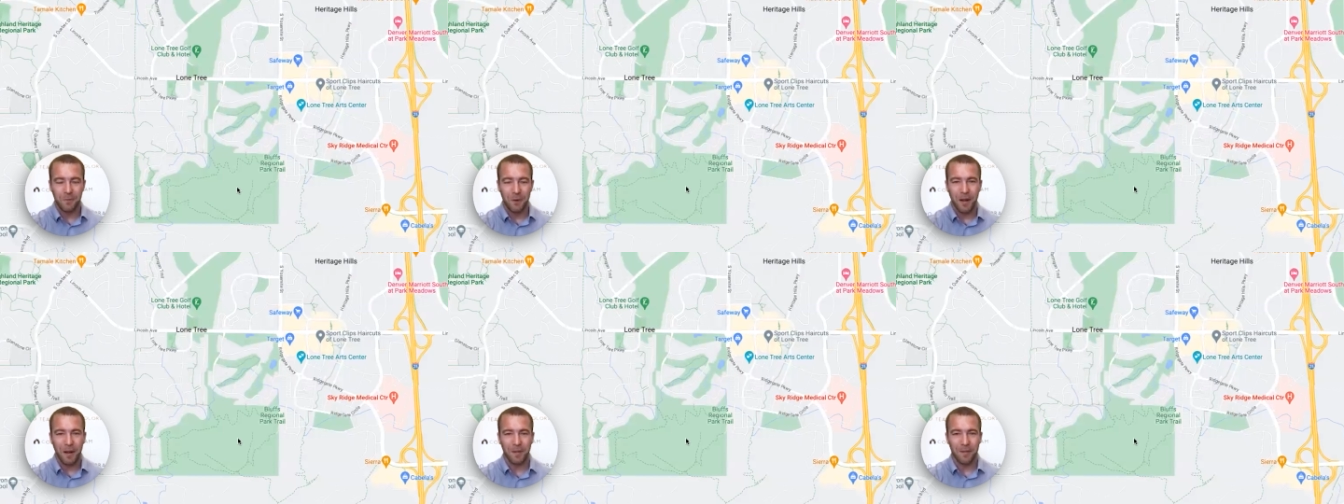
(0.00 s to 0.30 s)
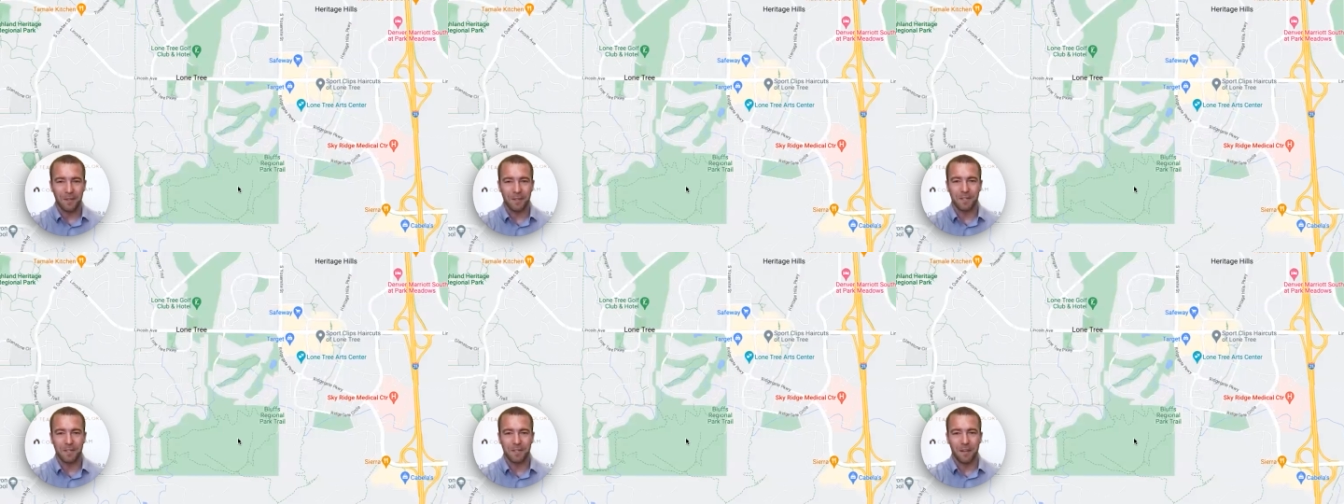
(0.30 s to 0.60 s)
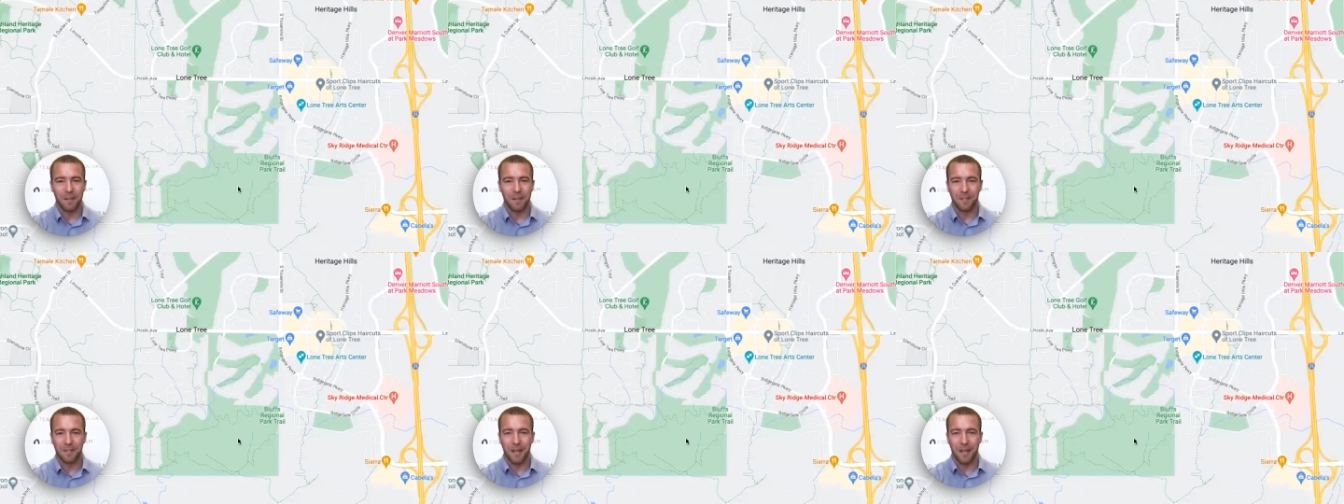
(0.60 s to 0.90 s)
right on the
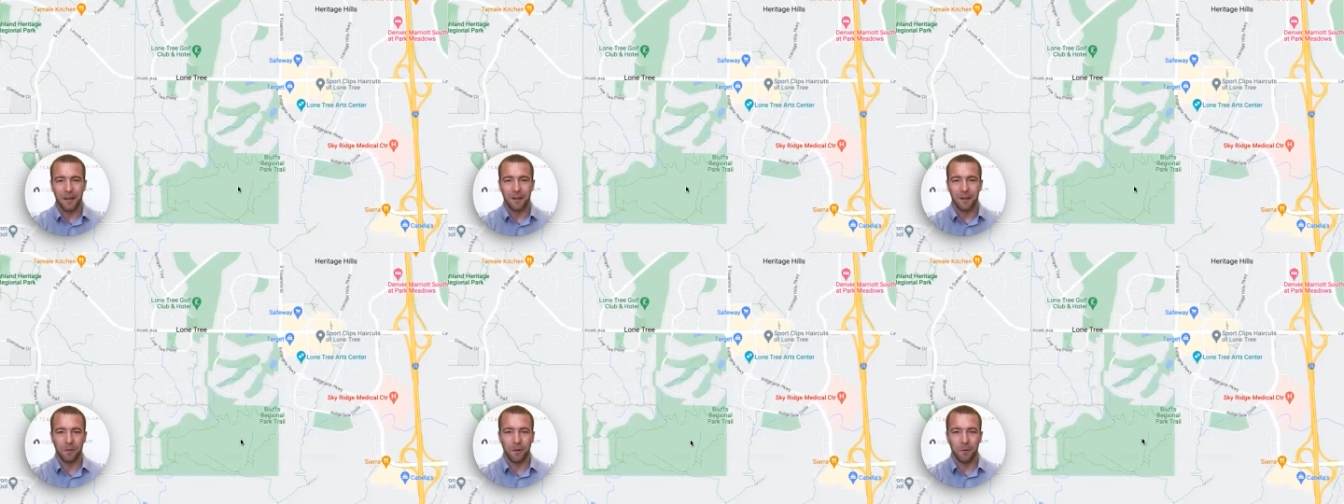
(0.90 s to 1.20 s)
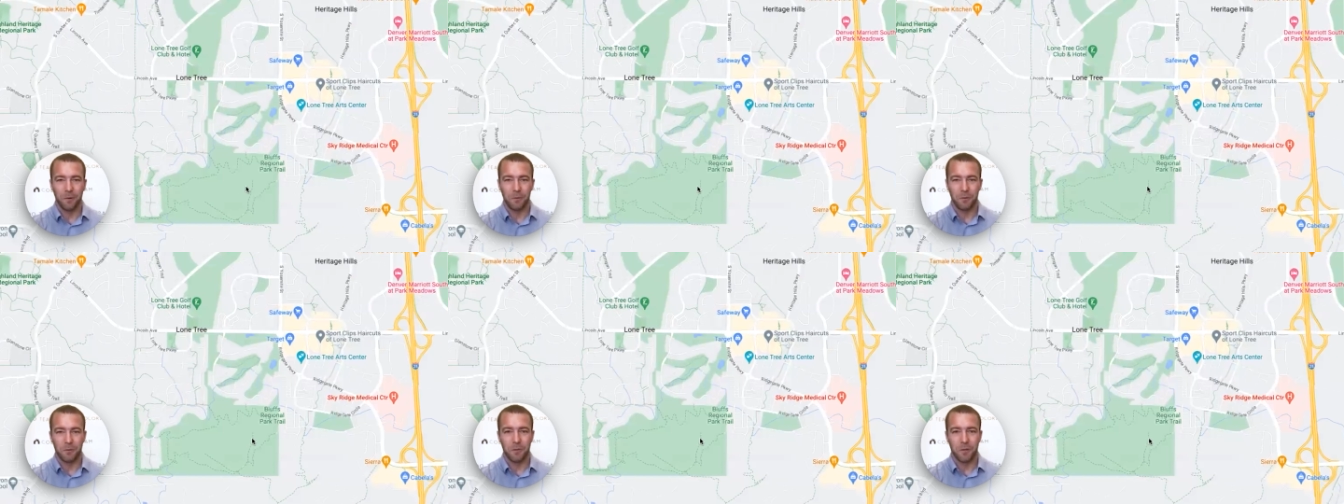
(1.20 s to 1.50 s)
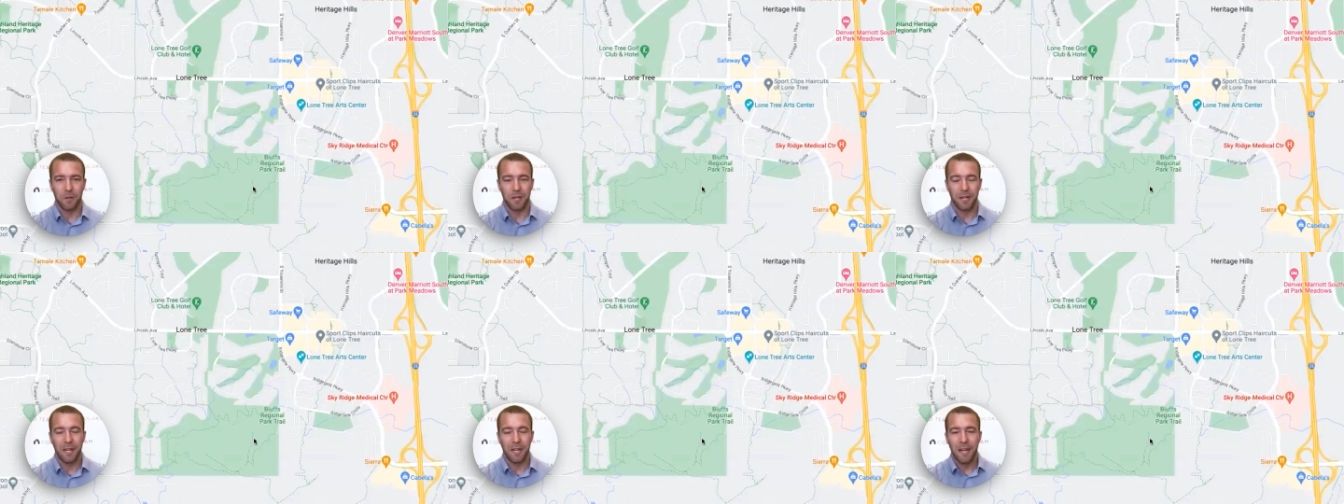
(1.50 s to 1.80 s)
south side of Lone
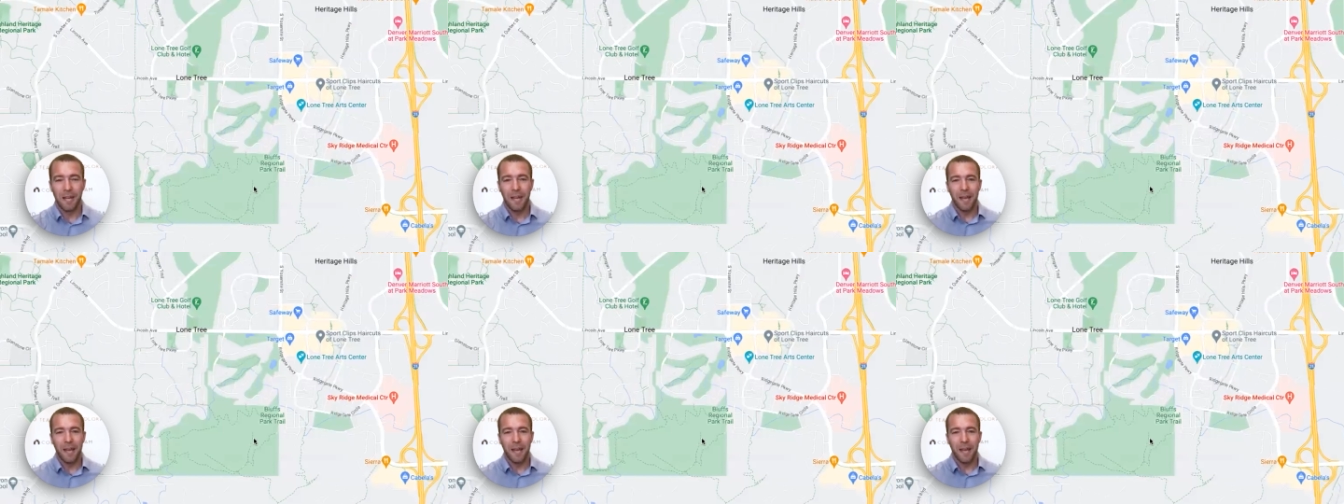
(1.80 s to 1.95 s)
Tree.